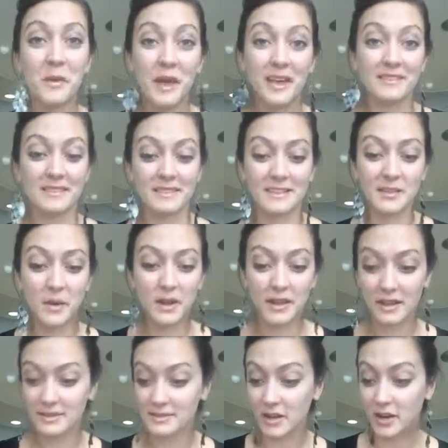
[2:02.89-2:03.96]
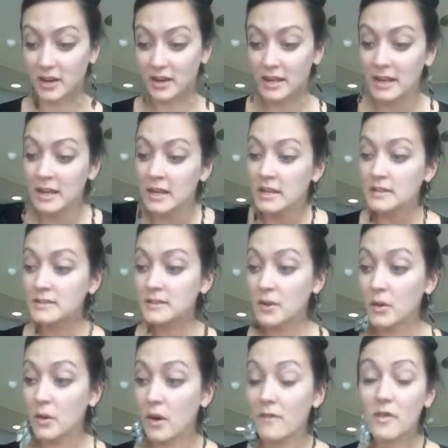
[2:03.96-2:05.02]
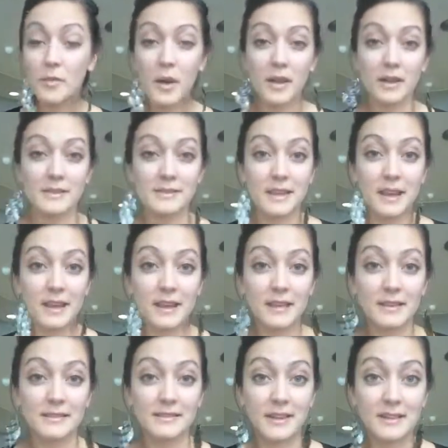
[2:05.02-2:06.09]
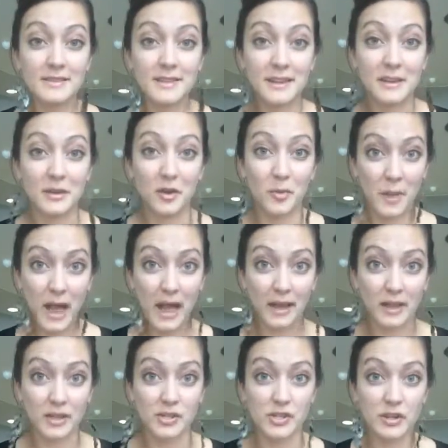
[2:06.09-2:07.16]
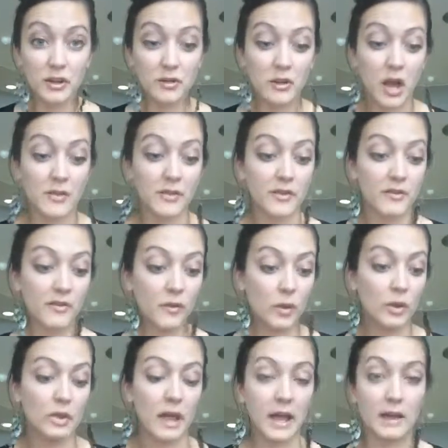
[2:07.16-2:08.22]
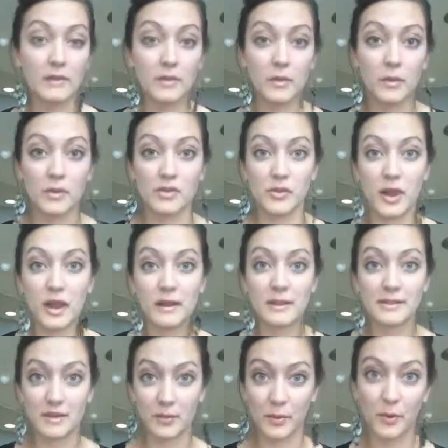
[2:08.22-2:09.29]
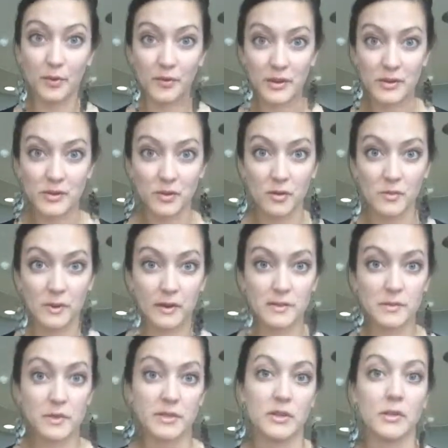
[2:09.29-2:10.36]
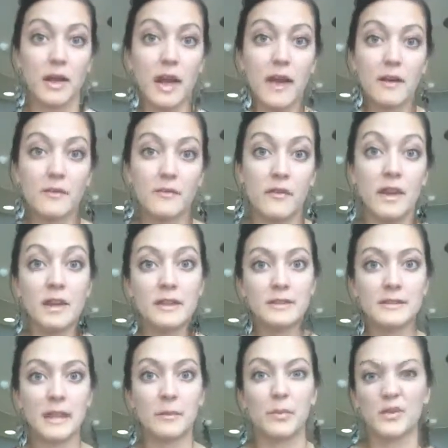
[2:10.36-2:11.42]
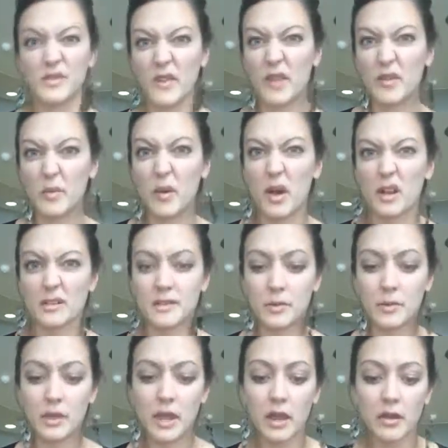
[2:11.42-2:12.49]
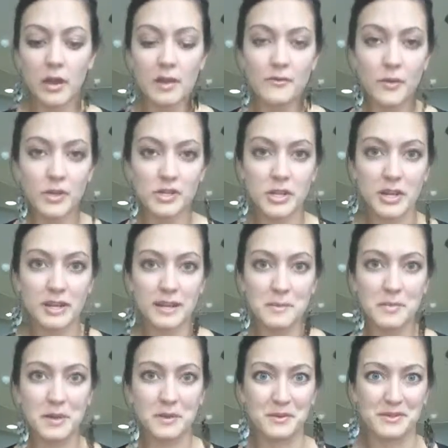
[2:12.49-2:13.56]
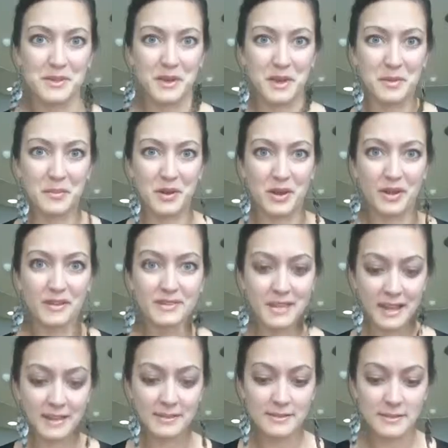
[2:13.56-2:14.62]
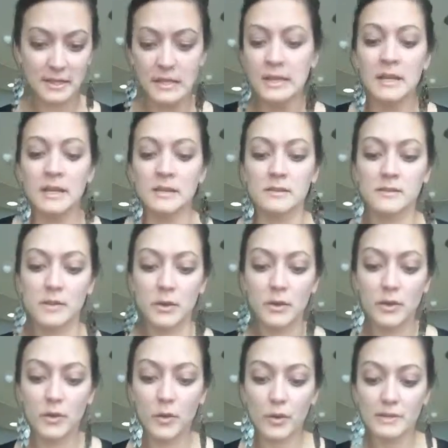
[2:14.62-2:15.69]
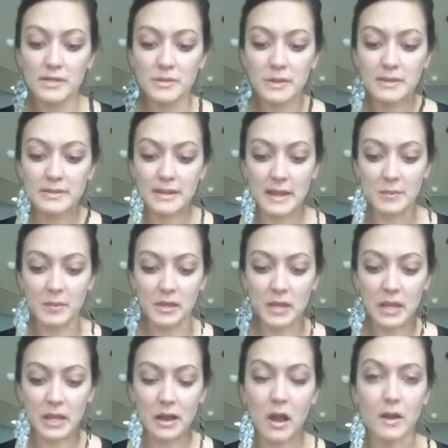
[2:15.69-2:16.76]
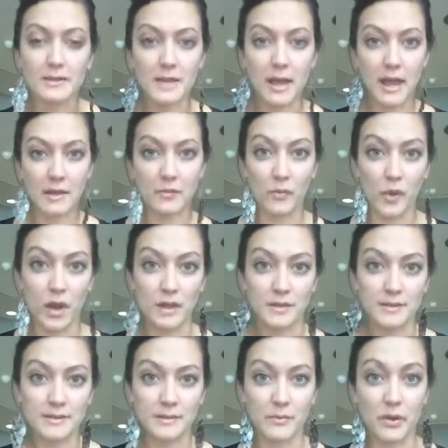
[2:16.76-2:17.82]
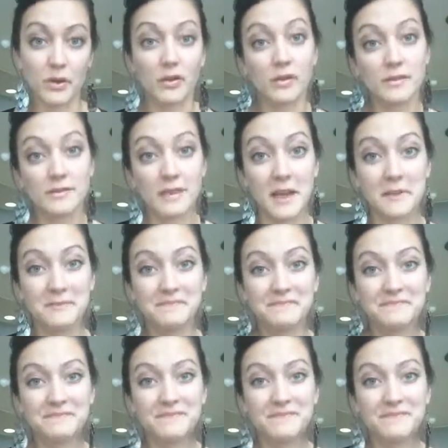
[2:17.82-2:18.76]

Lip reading: okay, let's go ahead and get started. So all the products that I sent in your package are not the full line that we would try at a typical facial, because we don't have samples for every product that we carry, unfortunately, but you'll still get a pretty good taste. So you're going to be sampling our Time-Wise Miracle Set,